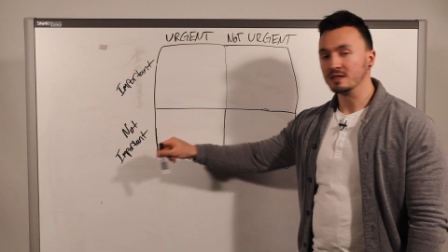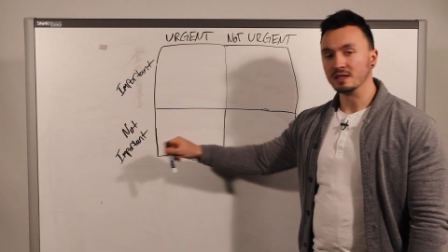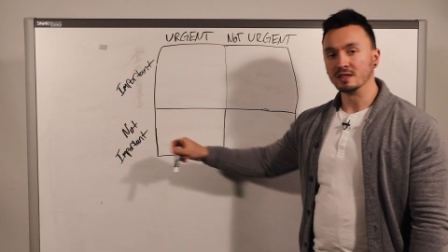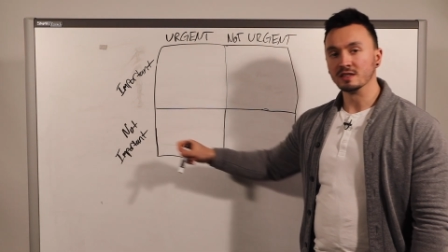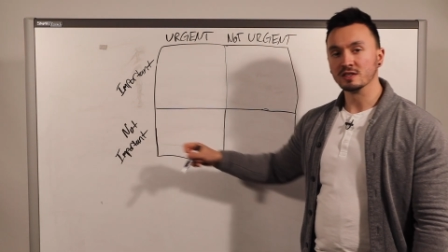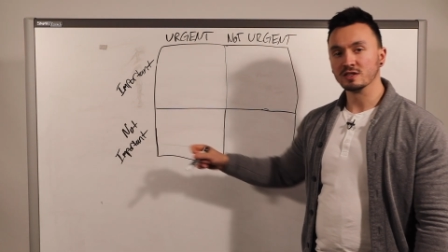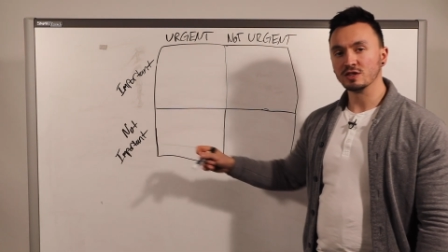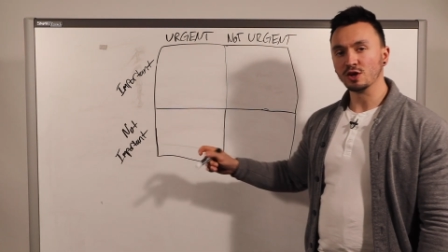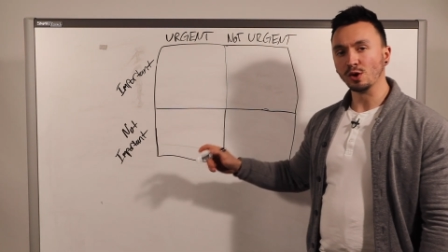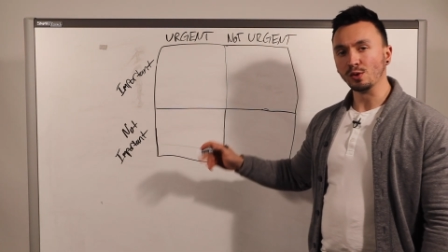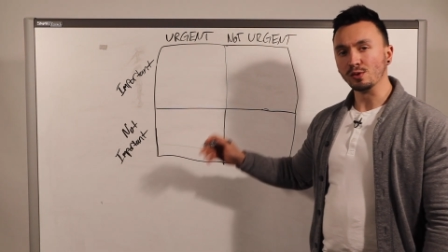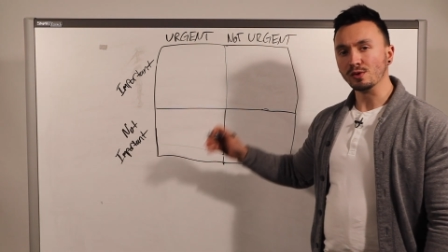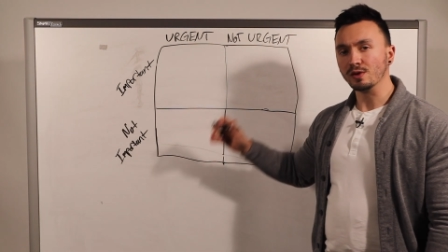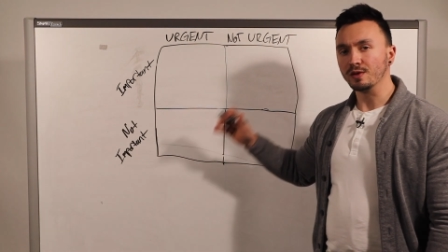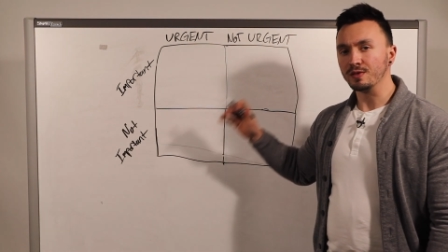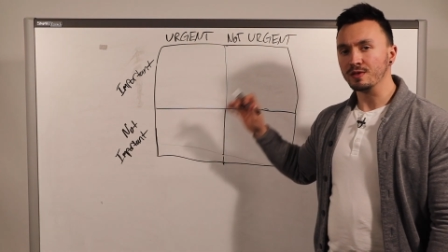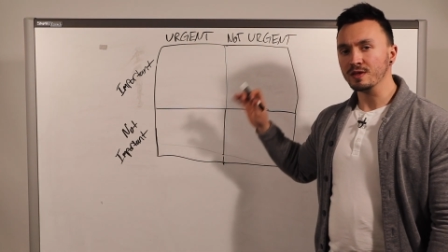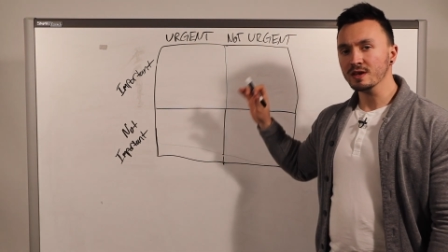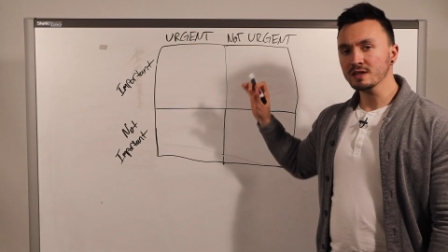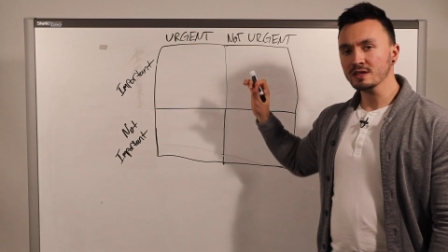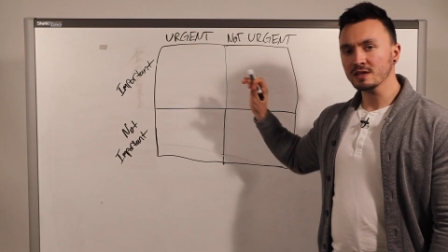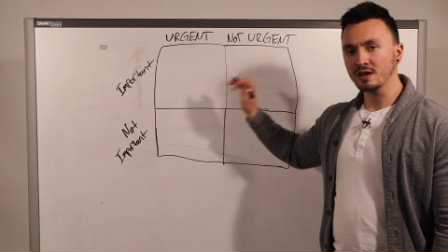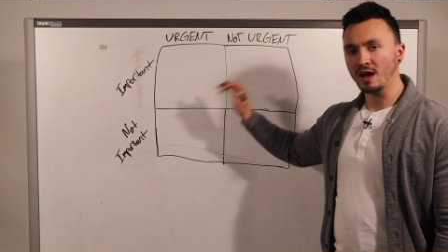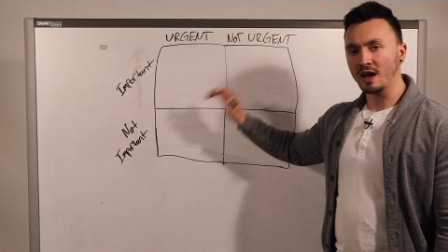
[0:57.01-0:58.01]
And so
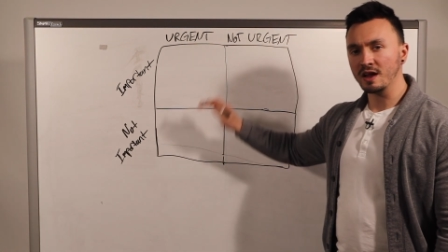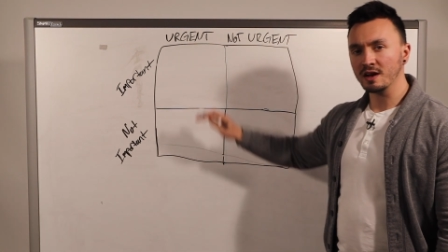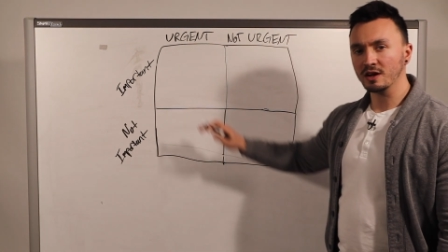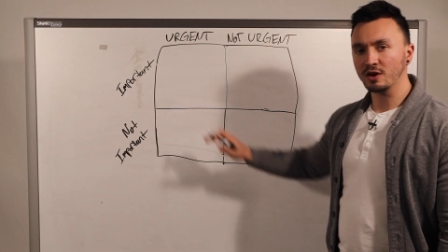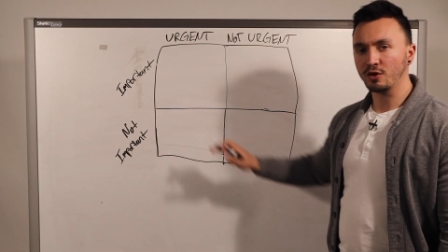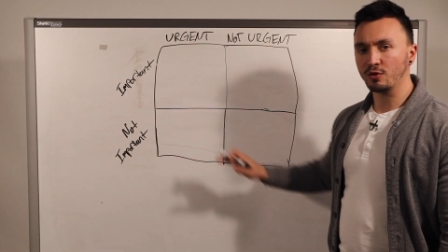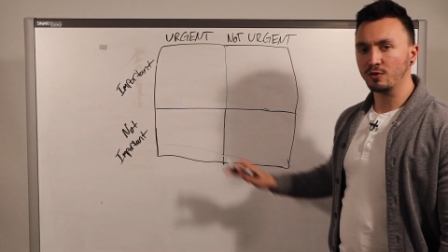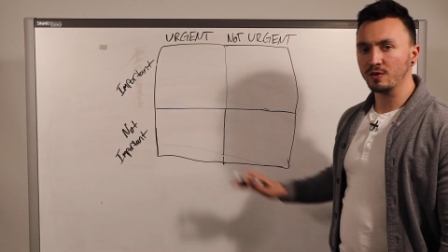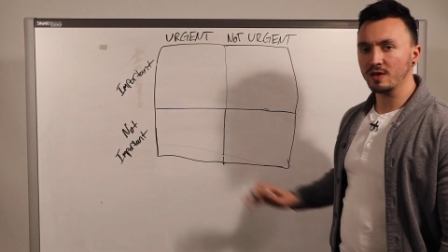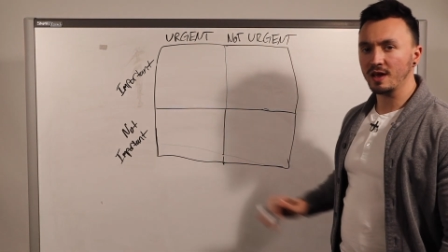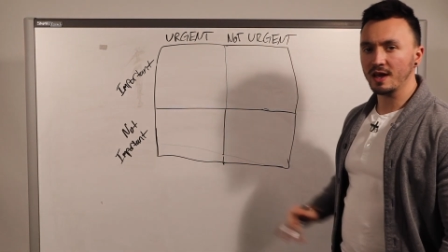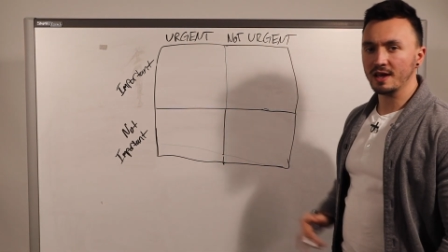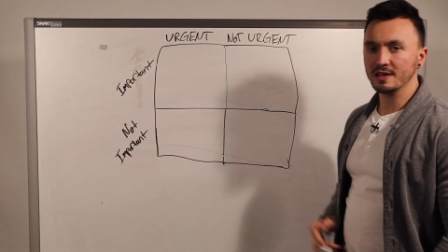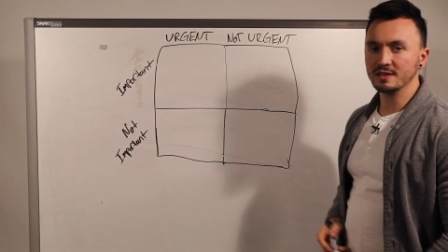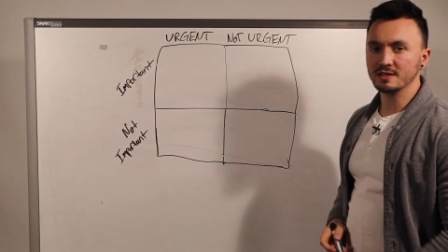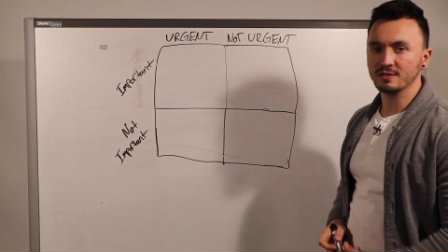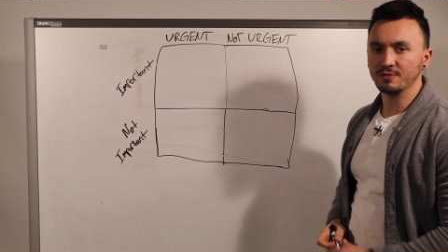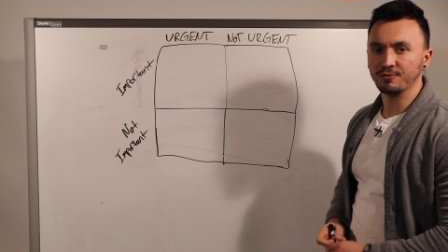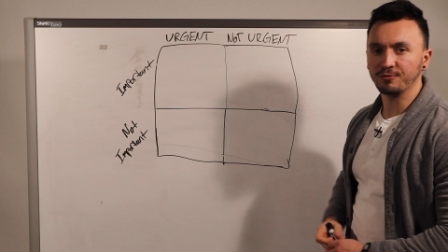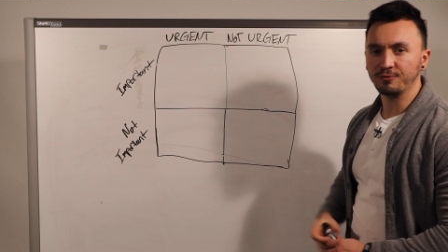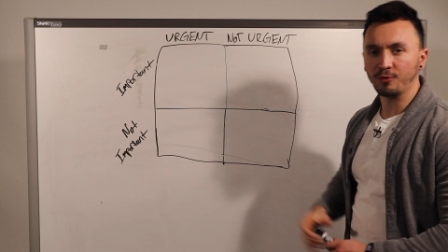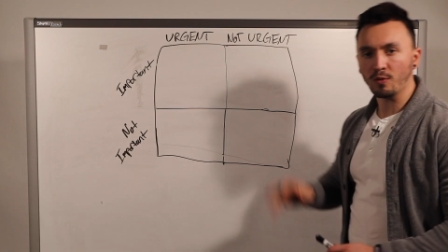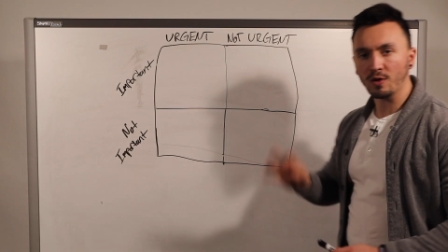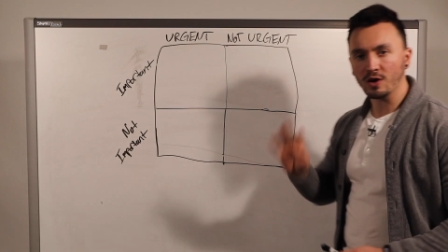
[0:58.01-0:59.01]
this kind of creates
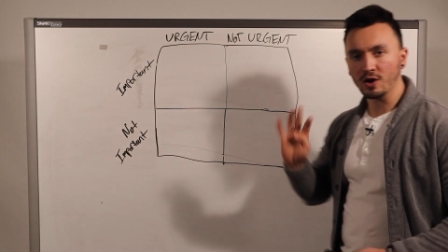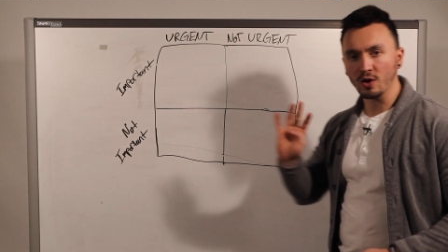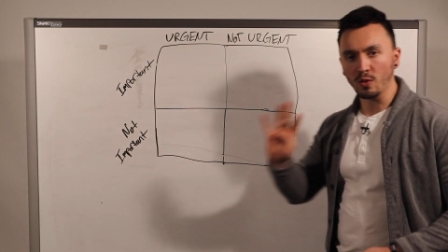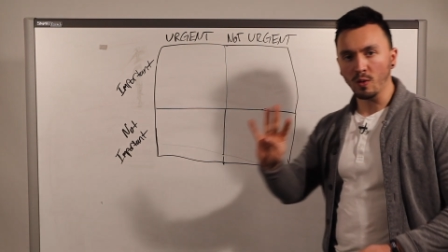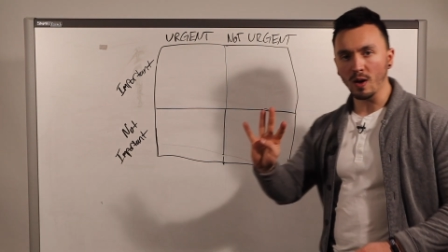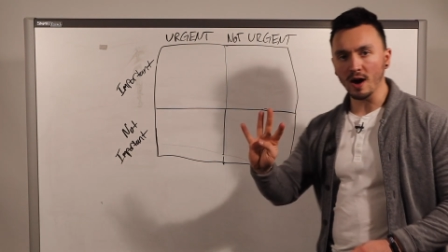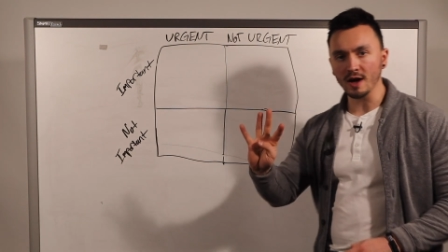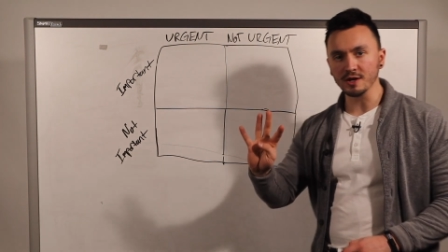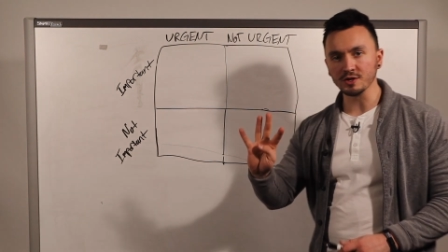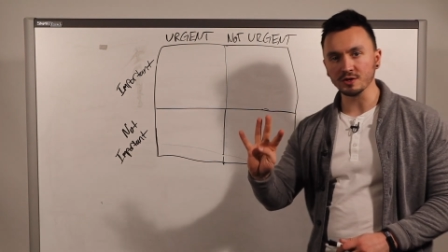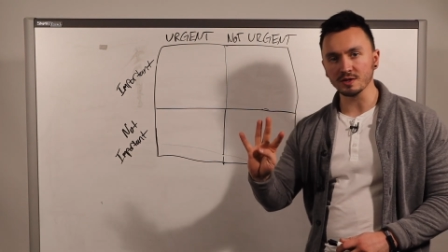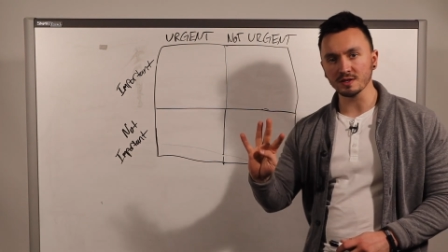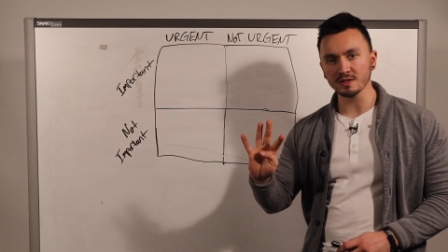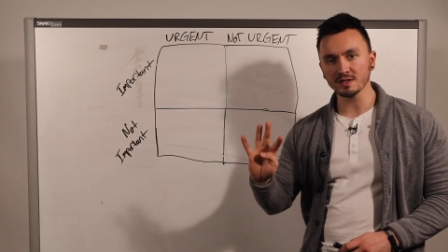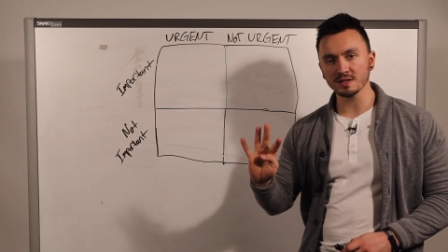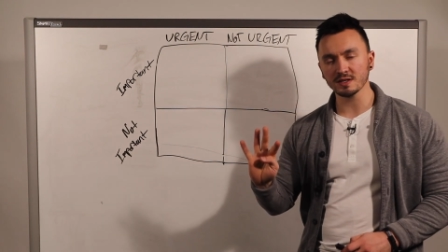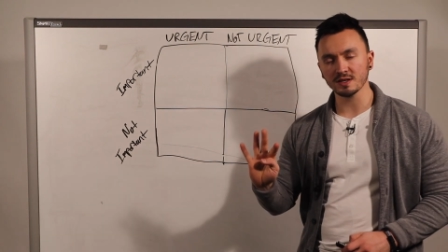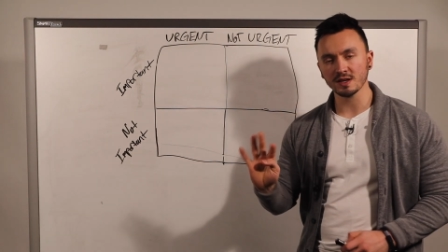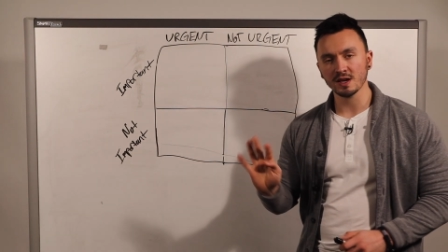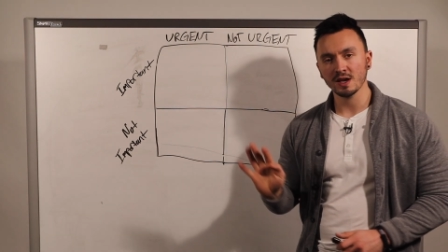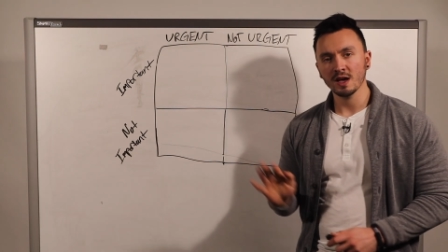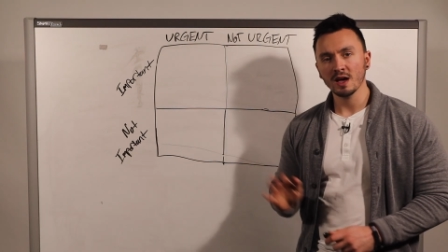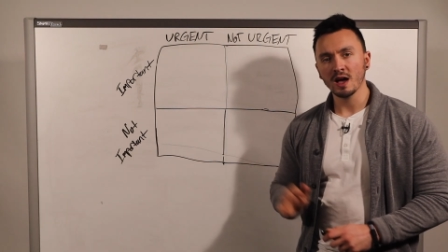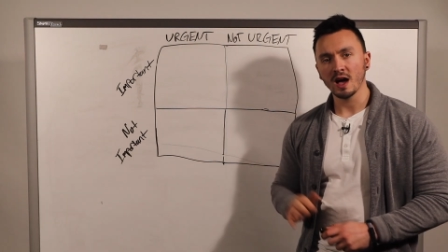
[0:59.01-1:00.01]
4 quadrants